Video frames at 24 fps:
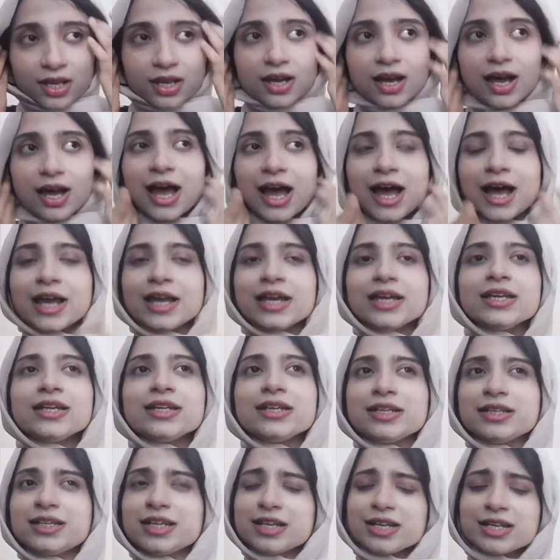
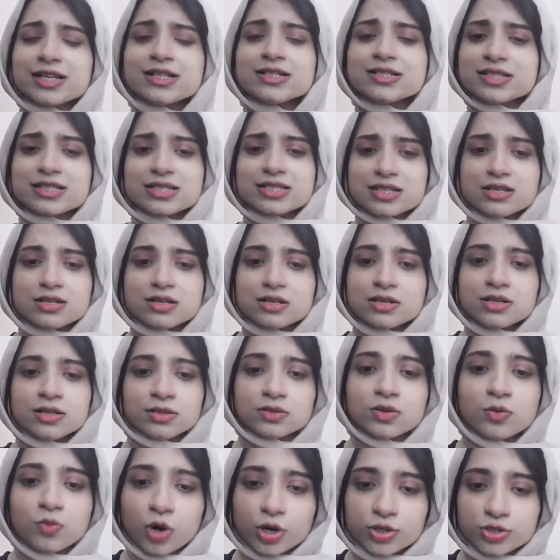I didn't just
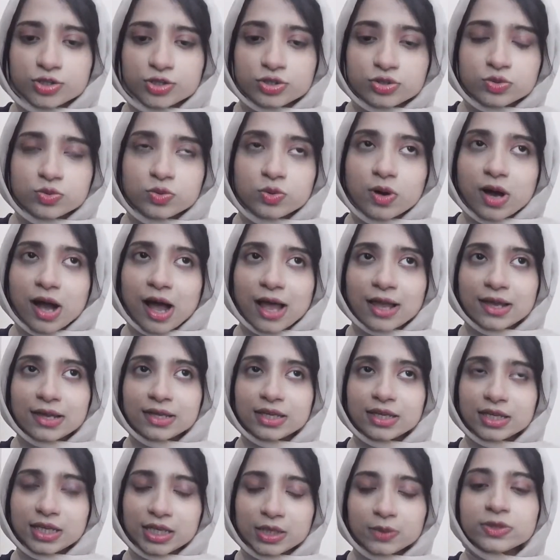learn what to do. I
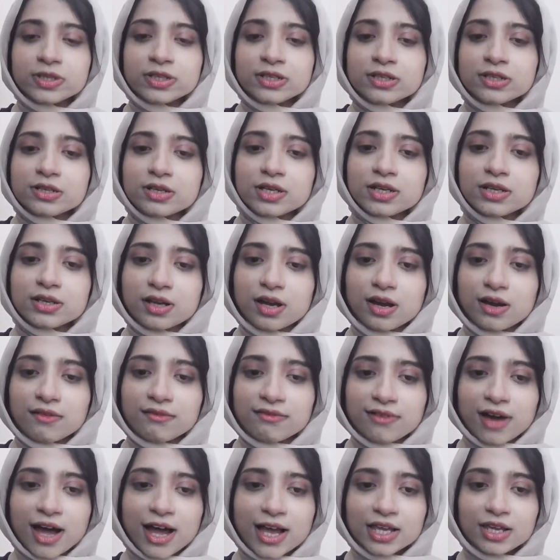even learned
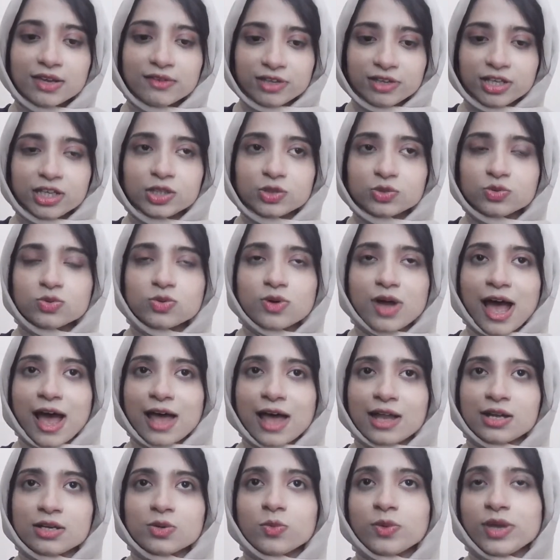why we do
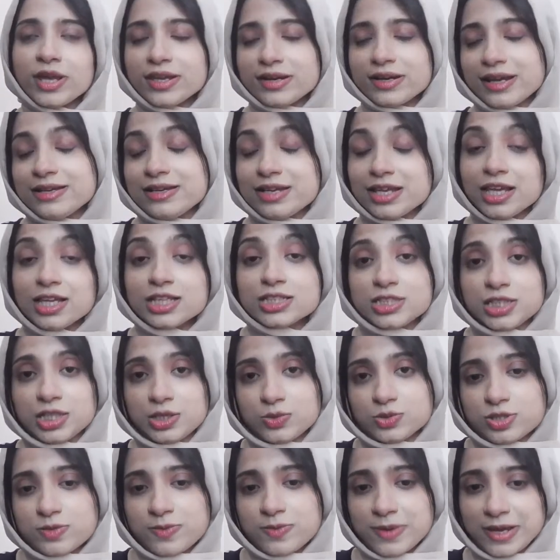and where it is
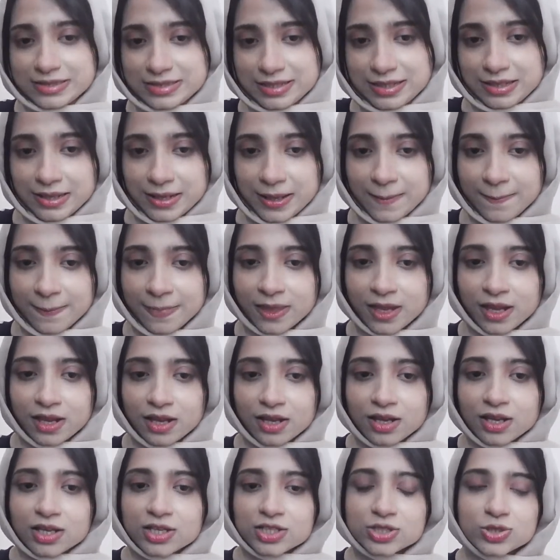used basically.
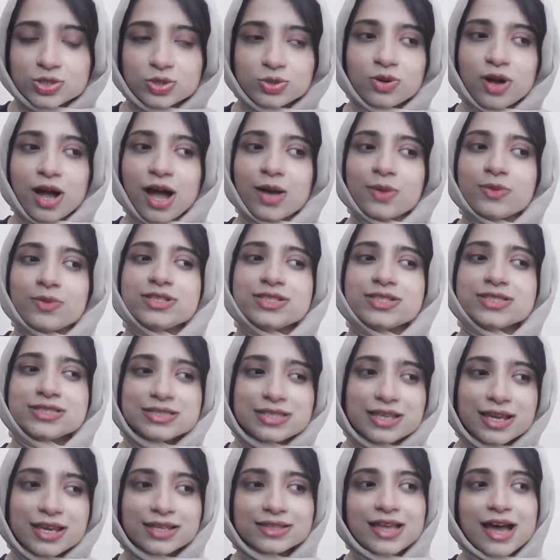So Okay. I would
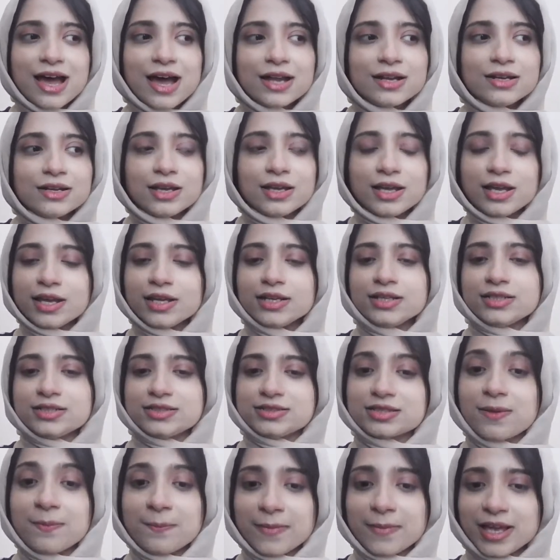say that
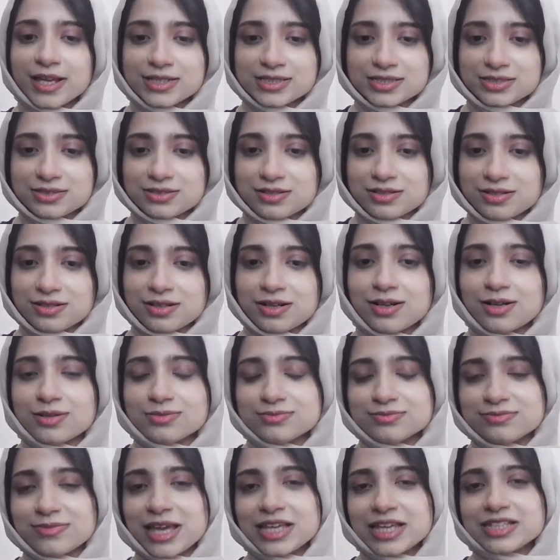it's a mix, uh,
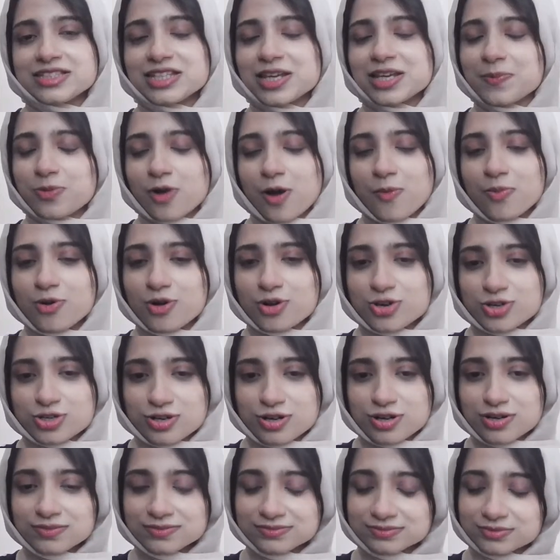basic
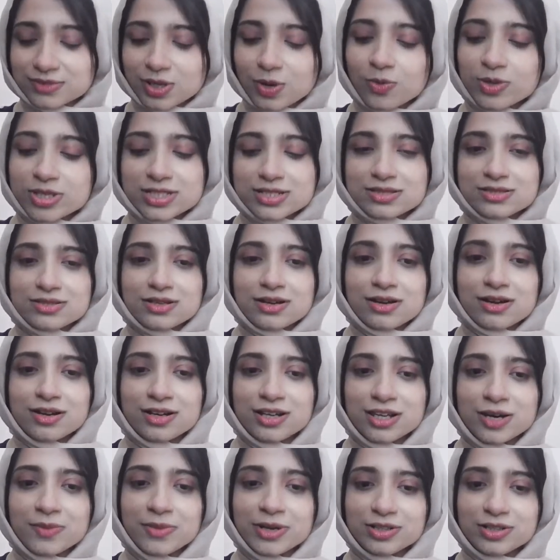proposal which is
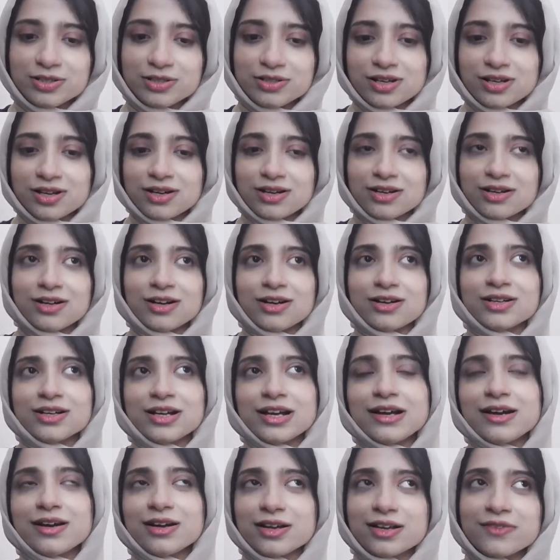earlier, but uh,
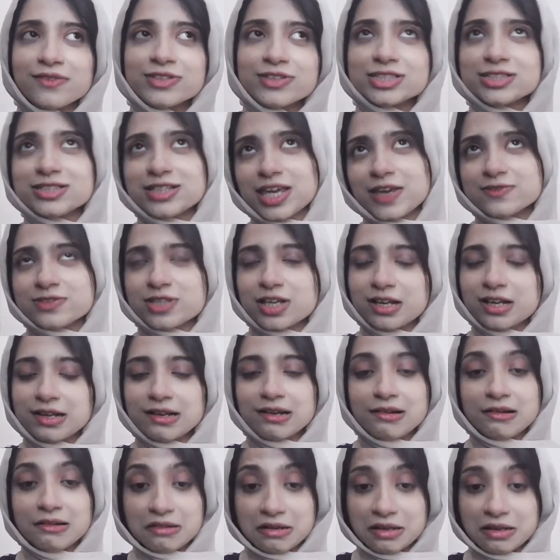which gives a,
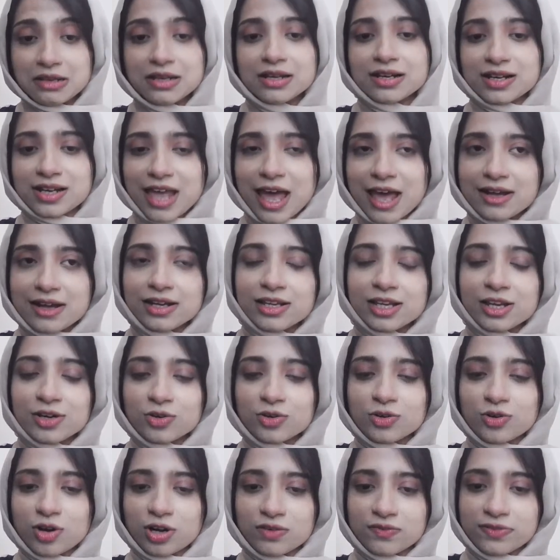a real clarity
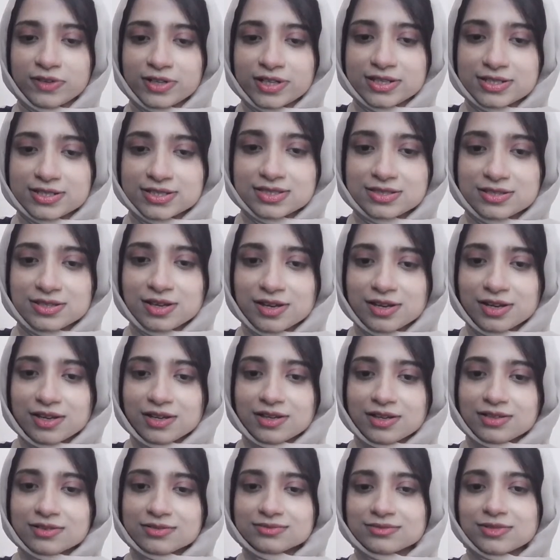and confidence,
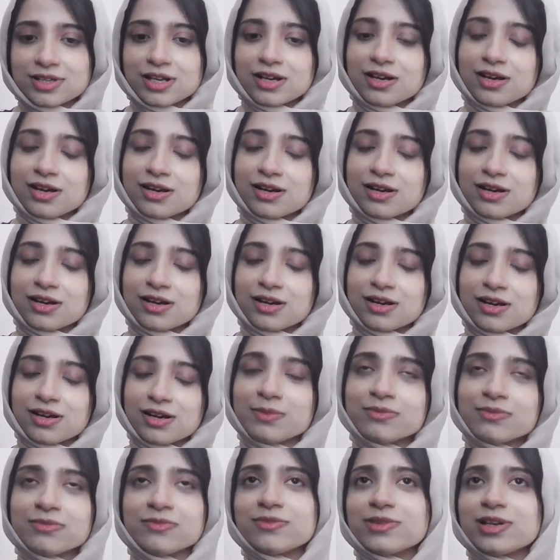uh,
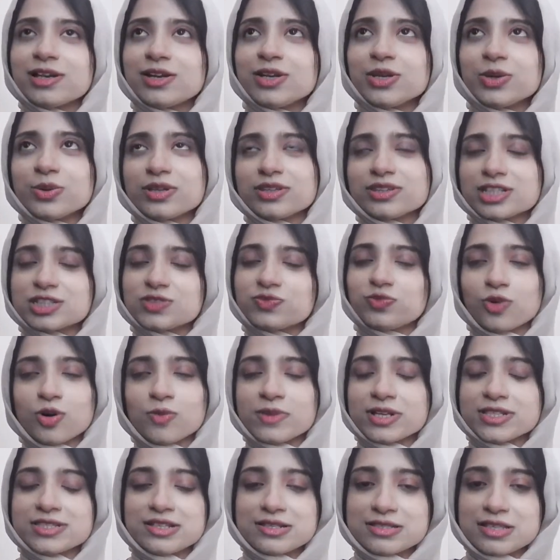came Okay. during this four
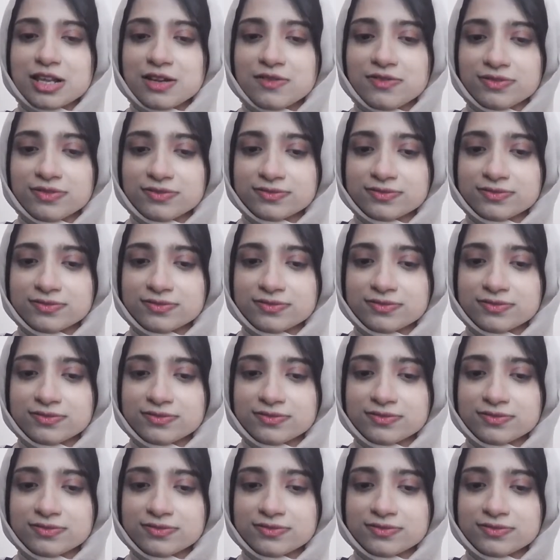months itself.